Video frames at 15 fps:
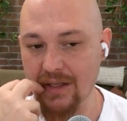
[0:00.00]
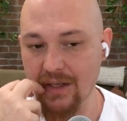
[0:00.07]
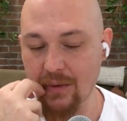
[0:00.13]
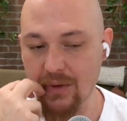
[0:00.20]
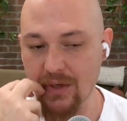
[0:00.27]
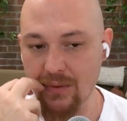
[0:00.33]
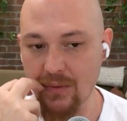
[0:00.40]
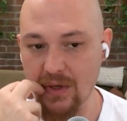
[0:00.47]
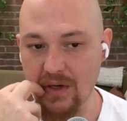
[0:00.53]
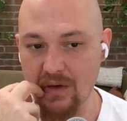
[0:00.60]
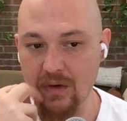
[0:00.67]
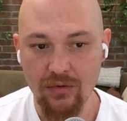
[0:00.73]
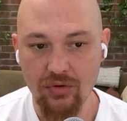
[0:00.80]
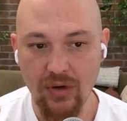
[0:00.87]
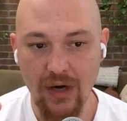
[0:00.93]
So
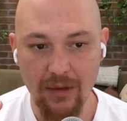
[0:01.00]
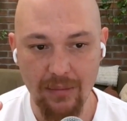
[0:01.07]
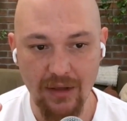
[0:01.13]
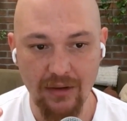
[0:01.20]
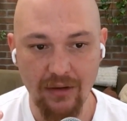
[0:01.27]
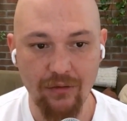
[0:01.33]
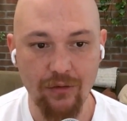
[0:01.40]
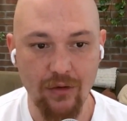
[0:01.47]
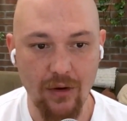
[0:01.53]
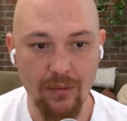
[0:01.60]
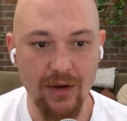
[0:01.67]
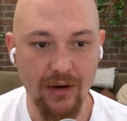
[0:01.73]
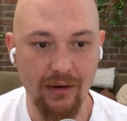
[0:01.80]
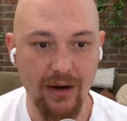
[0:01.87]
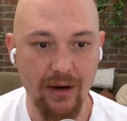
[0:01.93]
we try to build it
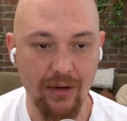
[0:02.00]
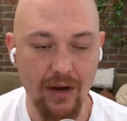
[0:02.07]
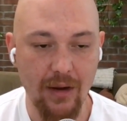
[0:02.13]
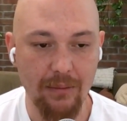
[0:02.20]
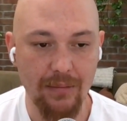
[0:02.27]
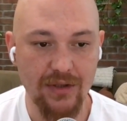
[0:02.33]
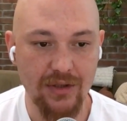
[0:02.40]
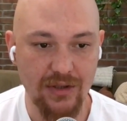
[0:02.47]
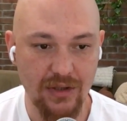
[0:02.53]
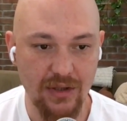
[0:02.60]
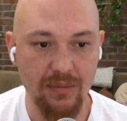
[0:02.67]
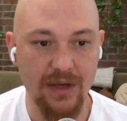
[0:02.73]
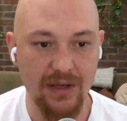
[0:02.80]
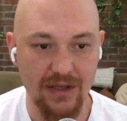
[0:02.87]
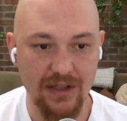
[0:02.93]
from the ground up
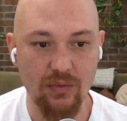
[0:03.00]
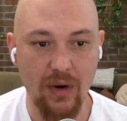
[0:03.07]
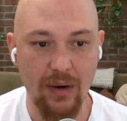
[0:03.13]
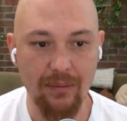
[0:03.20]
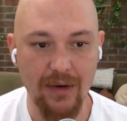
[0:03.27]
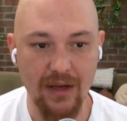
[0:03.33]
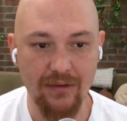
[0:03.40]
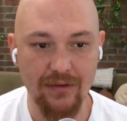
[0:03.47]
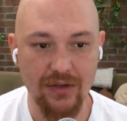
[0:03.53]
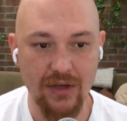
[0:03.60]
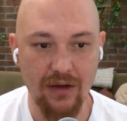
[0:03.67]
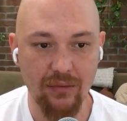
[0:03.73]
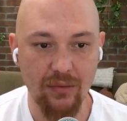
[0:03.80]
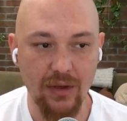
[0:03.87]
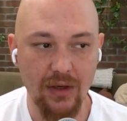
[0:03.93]
to be this web native
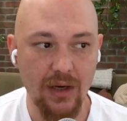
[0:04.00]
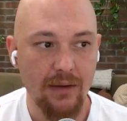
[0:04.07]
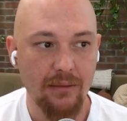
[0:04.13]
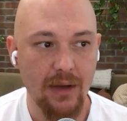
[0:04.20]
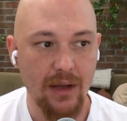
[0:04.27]
software.